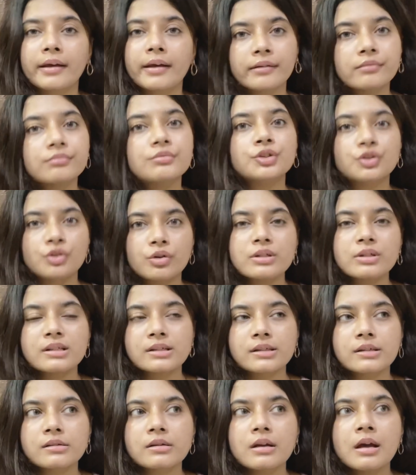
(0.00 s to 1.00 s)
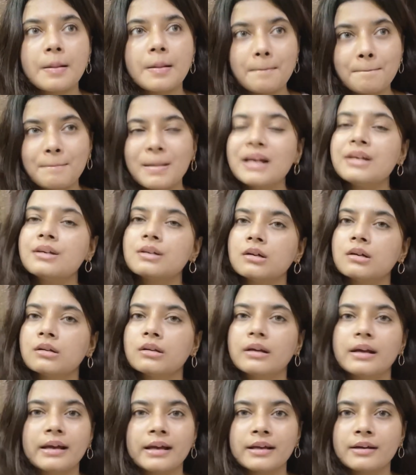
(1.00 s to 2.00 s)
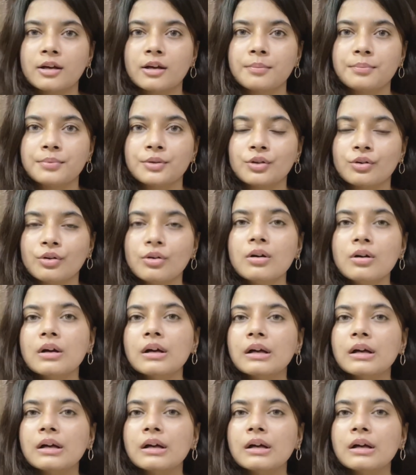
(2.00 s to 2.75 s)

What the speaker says: and your skin might end up